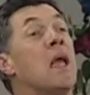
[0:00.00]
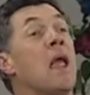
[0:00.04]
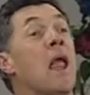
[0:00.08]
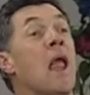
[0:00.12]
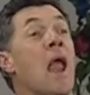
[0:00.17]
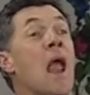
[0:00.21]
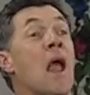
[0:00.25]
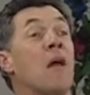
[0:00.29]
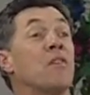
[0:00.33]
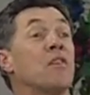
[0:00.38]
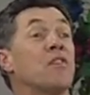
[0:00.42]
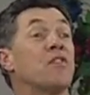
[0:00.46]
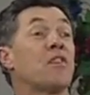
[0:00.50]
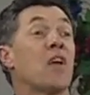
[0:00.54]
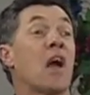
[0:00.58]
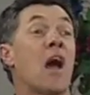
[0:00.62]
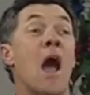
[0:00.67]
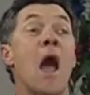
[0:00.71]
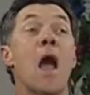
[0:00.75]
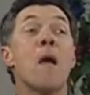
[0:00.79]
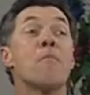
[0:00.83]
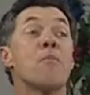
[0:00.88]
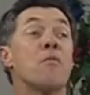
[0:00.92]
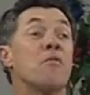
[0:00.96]
And the
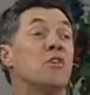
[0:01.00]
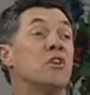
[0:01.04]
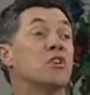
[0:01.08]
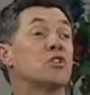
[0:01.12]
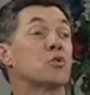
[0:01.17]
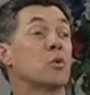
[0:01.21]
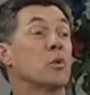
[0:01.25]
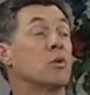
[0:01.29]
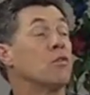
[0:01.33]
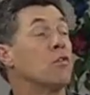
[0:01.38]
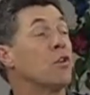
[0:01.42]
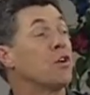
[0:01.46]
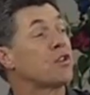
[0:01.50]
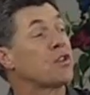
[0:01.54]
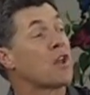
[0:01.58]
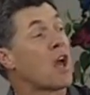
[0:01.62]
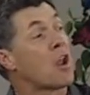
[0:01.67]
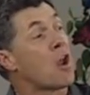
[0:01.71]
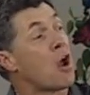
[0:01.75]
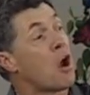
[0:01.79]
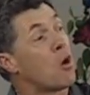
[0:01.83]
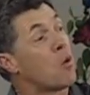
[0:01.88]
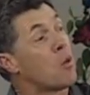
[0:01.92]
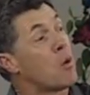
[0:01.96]
type of this we looked
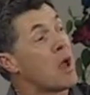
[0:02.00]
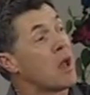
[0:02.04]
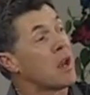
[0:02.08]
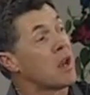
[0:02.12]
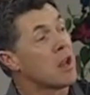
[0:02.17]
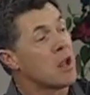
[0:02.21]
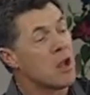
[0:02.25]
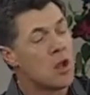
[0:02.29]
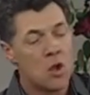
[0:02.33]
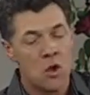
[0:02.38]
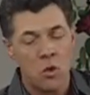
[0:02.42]
at already